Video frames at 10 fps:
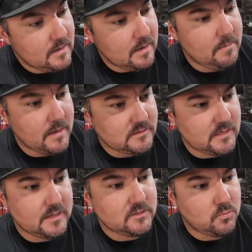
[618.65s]
It makes
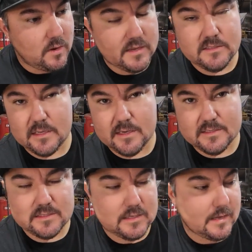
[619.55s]
sense why he said he
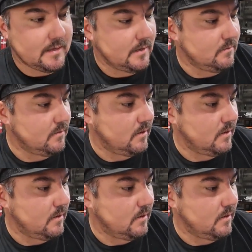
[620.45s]
doesn't like it.